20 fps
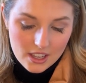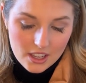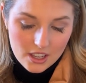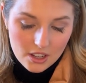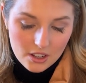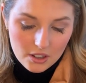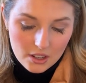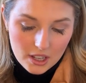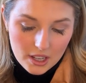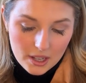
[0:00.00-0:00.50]

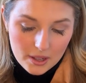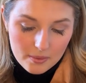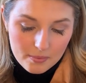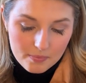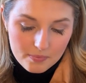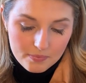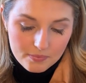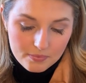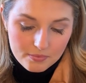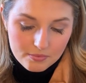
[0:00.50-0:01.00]
Okay
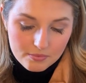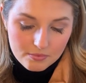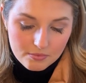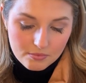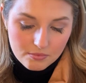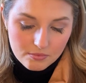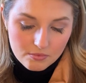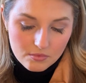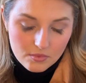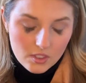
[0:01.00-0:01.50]

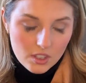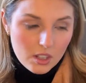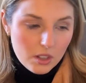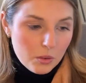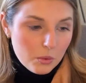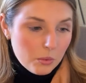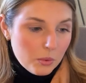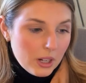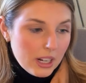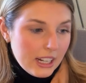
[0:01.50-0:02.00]

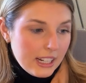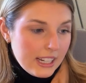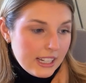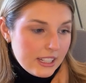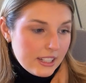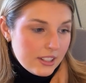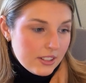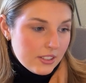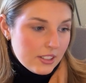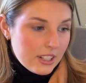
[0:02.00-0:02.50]
what I need
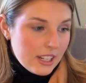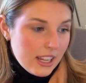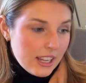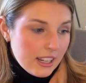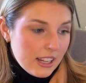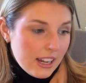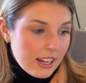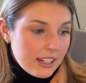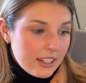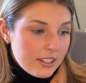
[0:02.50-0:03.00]
to do today.
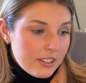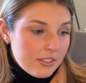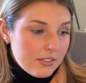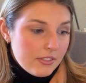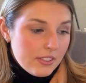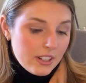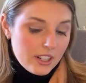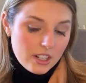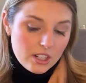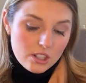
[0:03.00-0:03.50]
I need to
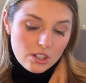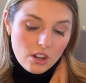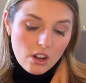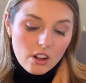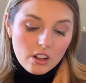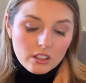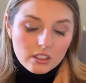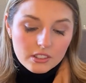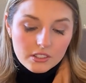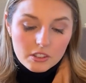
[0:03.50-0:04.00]
finish
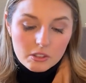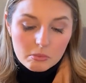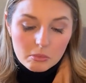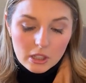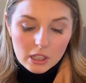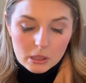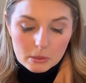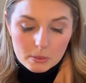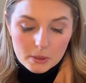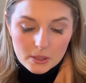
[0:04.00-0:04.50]
all of the
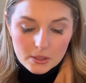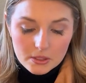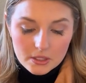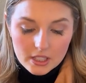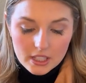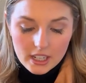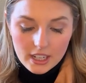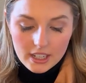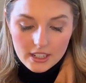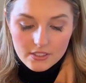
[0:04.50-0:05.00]
blog posts
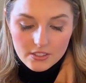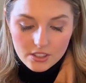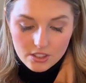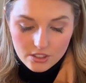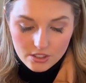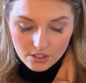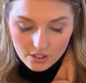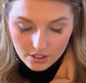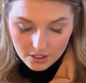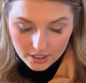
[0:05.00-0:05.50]
that I have
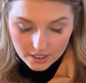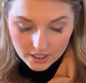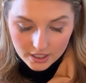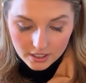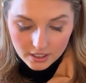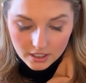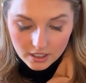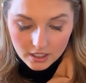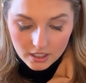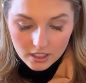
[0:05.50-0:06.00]

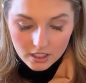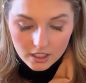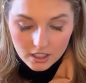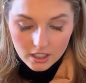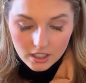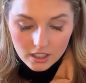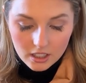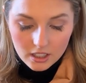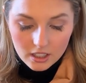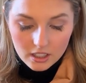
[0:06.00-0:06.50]
started.
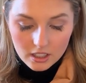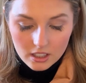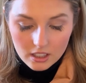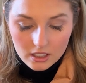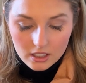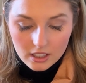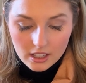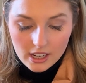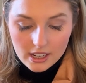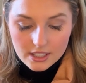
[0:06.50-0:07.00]

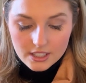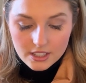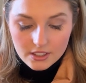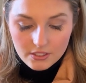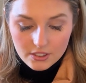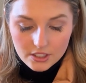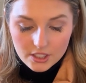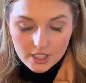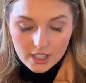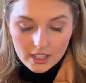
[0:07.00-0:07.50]
That is the
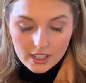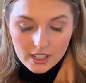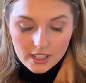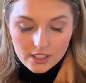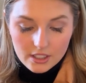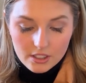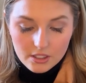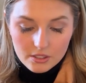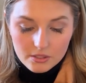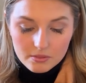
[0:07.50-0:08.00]
first thing I need
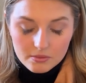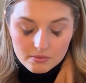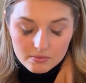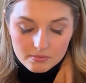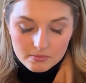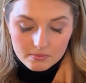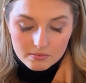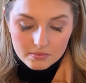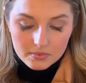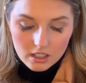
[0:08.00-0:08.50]
to do.
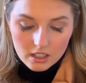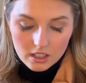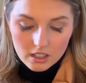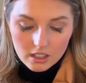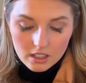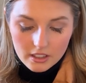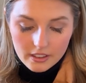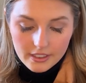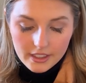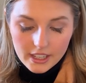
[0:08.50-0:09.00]

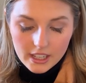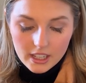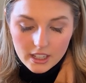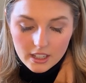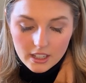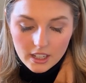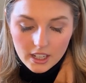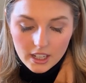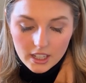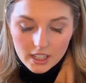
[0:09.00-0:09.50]

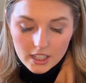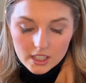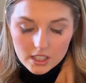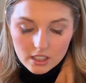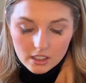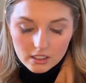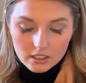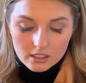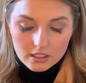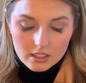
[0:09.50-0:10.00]
Then I need
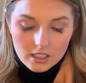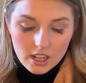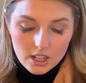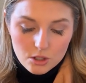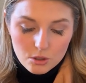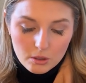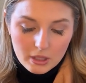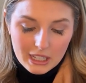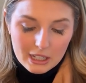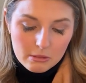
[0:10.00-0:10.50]
to
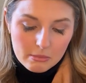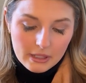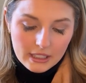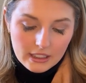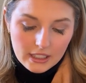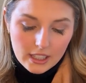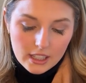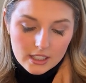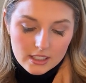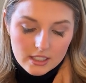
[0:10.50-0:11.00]
schedule out my
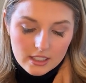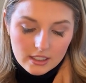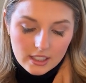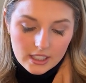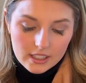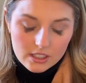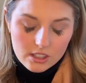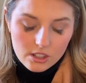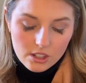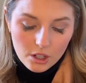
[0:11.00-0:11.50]
links and
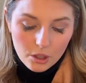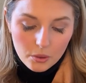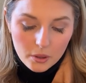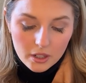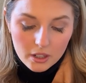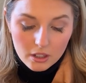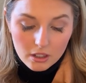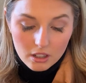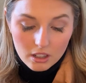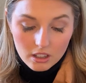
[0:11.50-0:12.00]
like to know
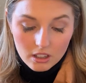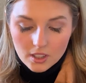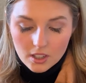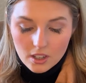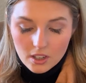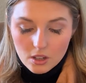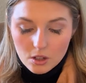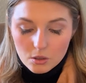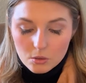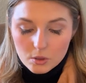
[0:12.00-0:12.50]
it,
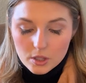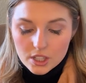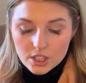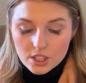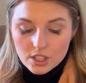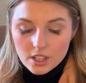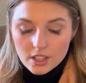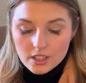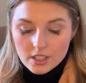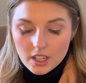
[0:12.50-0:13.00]

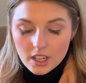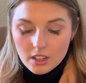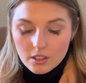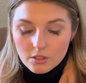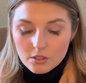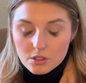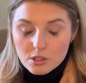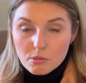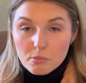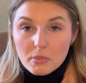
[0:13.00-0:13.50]
which
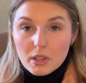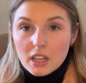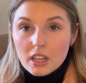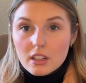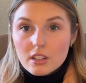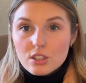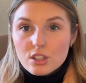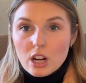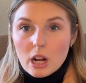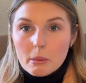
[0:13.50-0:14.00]
entails me
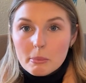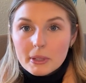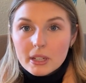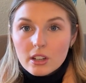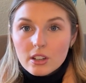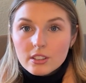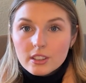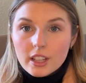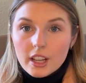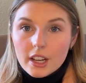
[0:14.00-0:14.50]
shopping
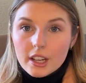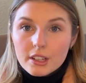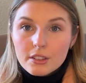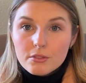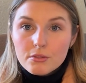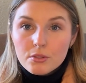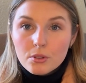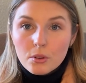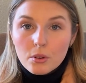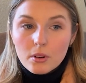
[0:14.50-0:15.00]
online
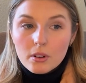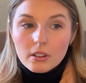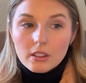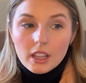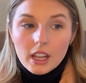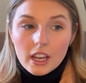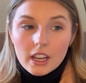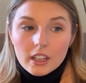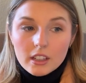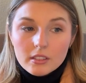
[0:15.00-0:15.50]
for
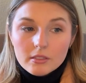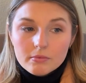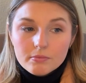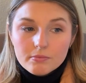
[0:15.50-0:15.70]
like